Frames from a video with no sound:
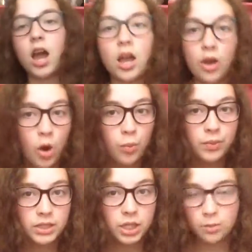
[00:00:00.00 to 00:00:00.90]
I hope
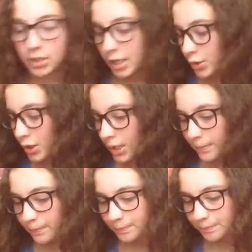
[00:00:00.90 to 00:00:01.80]
that's how you pronounce her
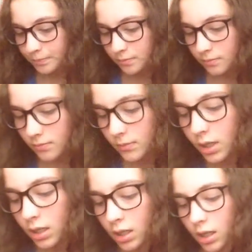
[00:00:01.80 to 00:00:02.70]
name.
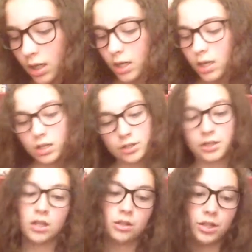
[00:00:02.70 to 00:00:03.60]
And here's
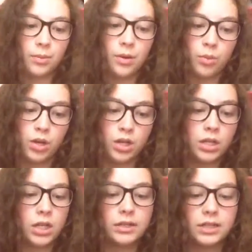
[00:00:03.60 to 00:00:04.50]
another Tinkerbell one,